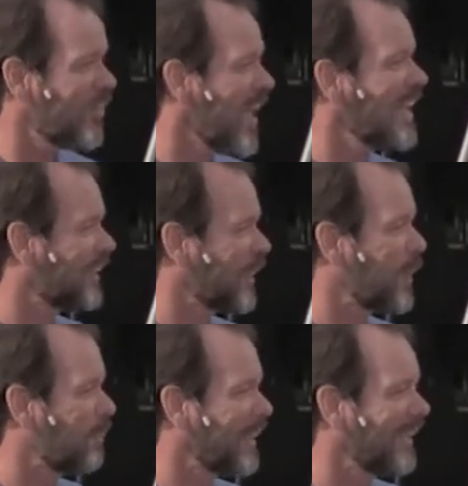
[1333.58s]
think
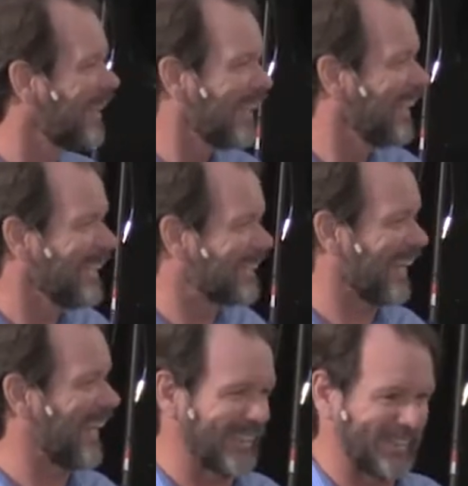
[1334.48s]
stupid, it's
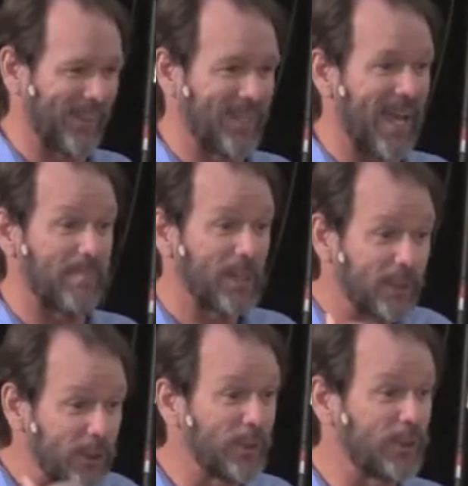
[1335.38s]
like it's okay. But as
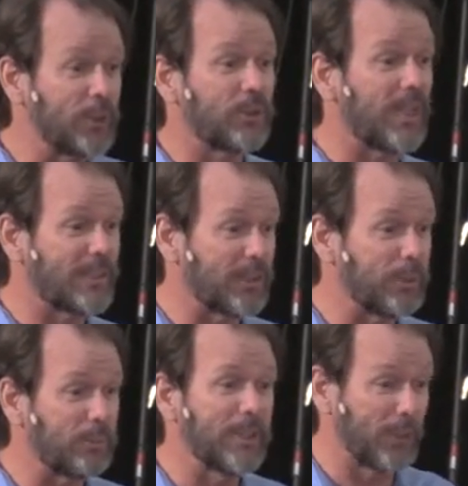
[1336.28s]
soon as you say
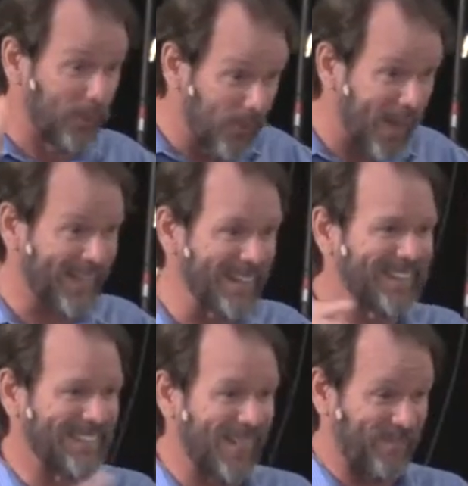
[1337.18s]
stupid, you
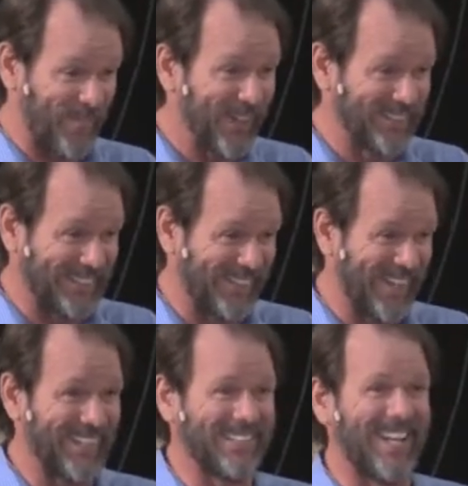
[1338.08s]
recognize you're the person.
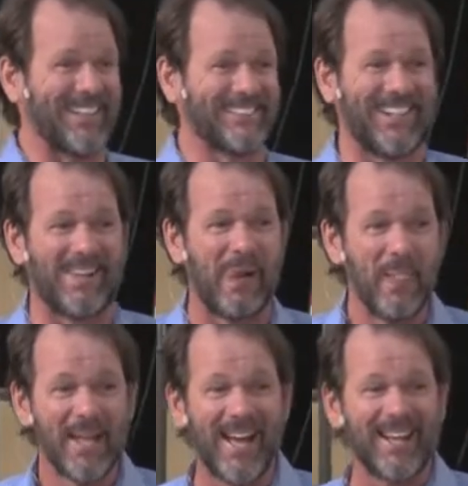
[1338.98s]

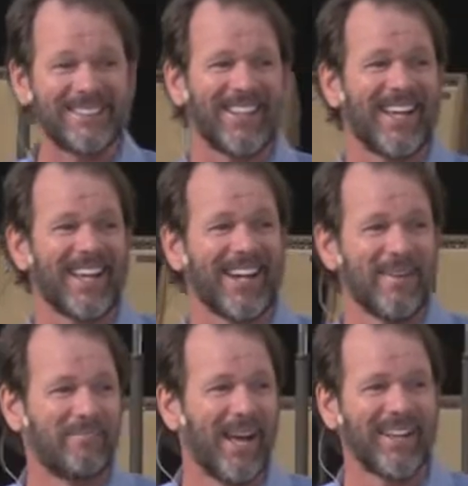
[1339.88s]
So they got to
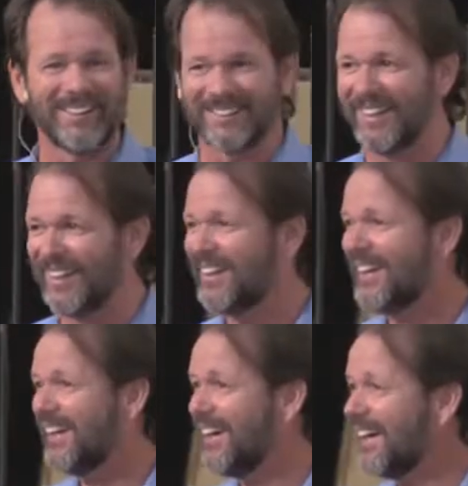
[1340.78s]
embellish on it.
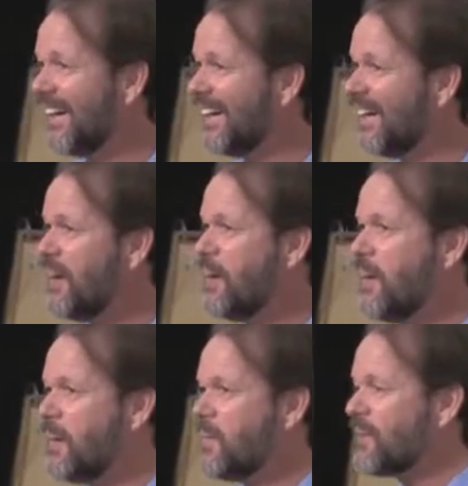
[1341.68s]
Uh,
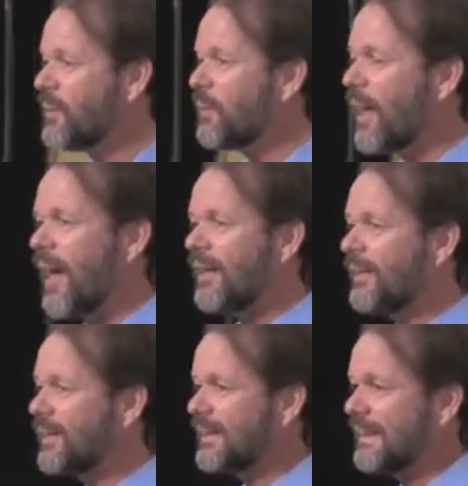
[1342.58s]
well, I
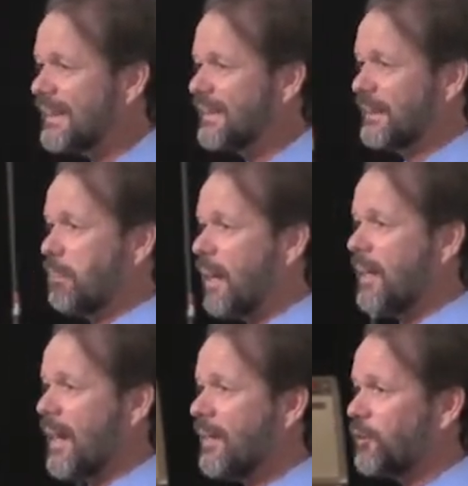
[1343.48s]
just, this is my
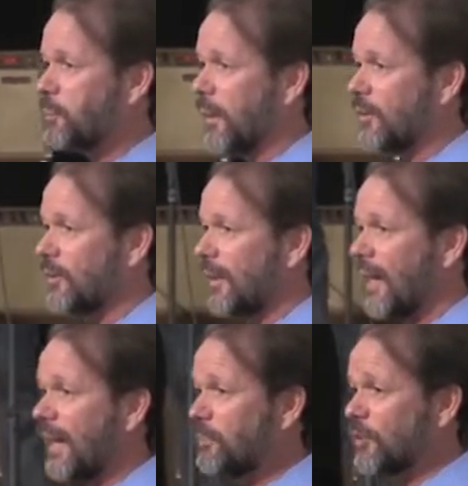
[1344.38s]
announcements.
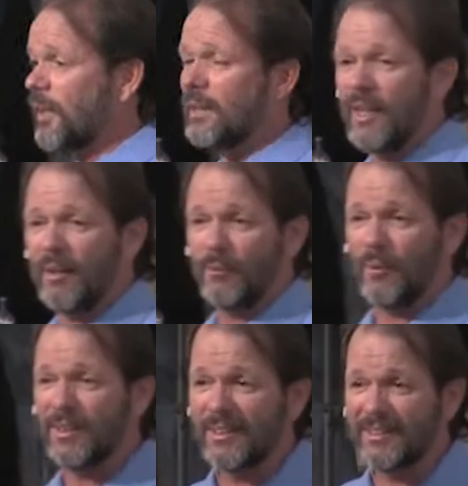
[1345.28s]
And besides that,
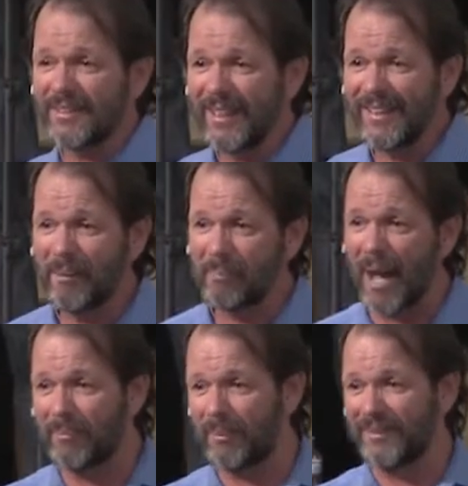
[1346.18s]
where does it say in the
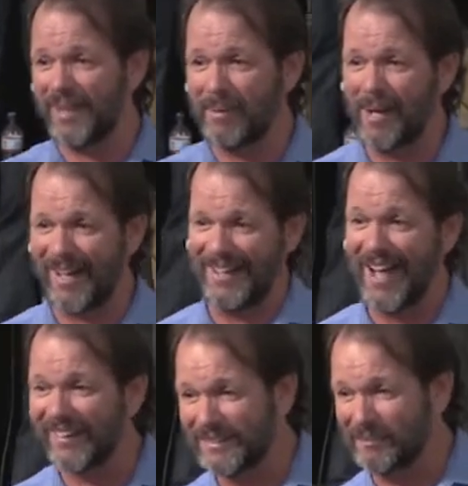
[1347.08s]
Bible anything about
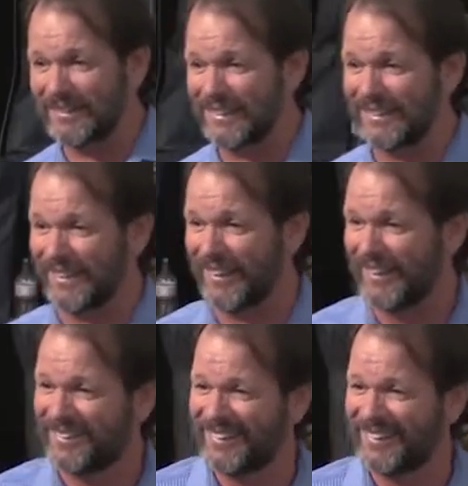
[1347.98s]
announcements in church?